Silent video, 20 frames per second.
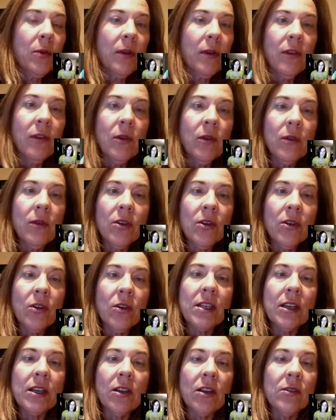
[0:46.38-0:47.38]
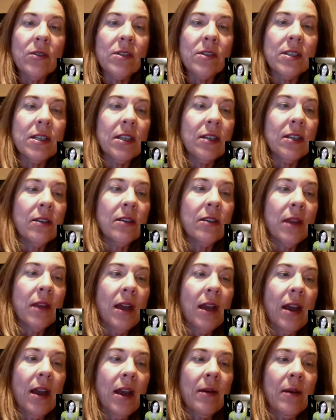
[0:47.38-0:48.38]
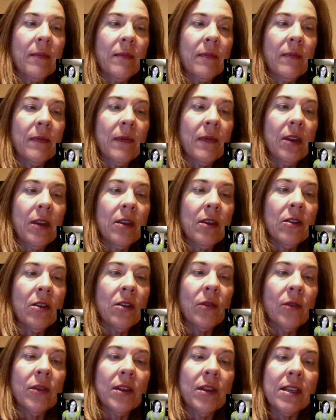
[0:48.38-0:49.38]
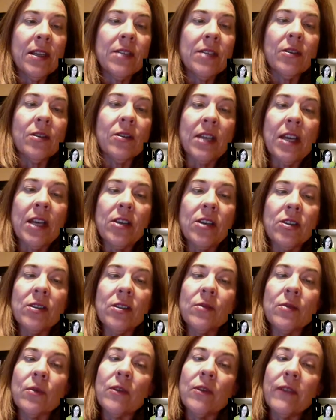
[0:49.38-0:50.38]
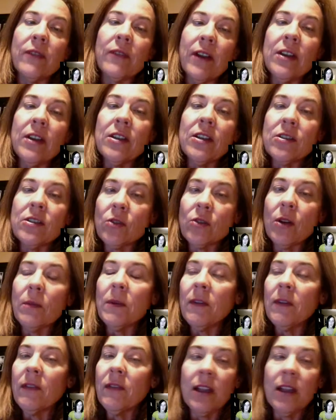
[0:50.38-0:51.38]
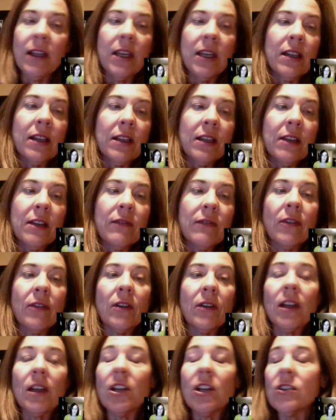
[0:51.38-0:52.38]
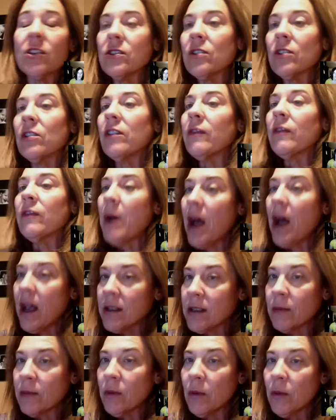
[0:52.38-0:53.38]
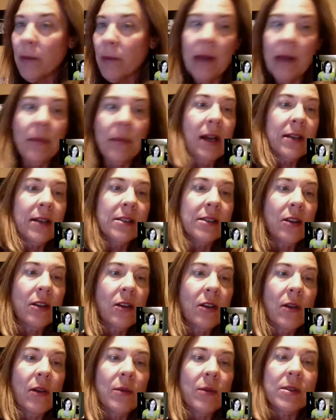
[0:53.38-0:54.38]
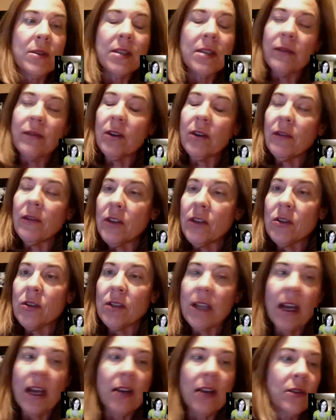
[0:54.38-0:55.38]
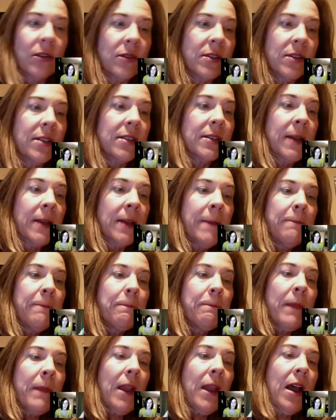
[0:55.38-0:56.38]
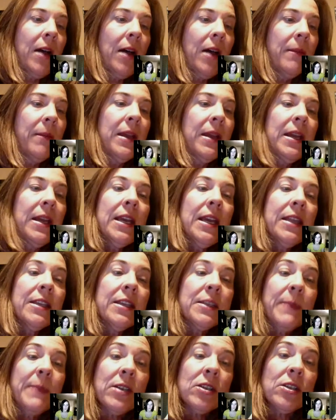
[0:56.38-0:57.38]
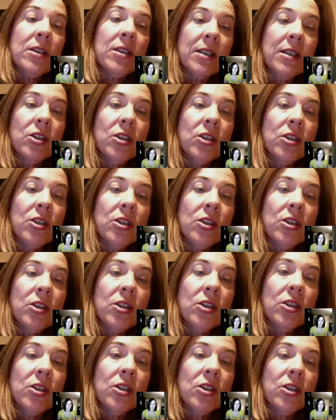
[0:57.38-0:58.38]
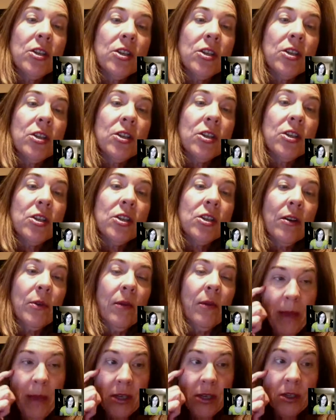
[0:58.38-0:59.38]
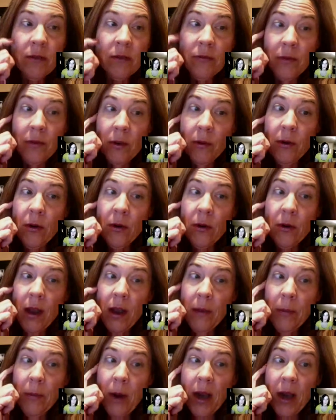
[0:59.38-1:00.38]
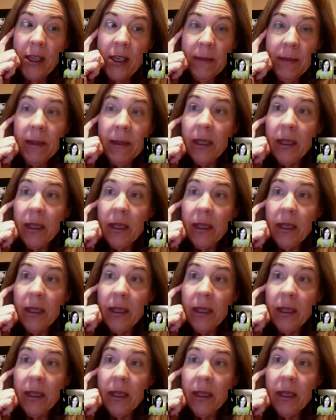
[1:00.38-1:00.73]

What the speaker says: Further review of the nursing notes did note that these notations were very descriptive clinically for a concern of possible bed bugs, although that was never an official diagnosis. This patient did share a room with another patient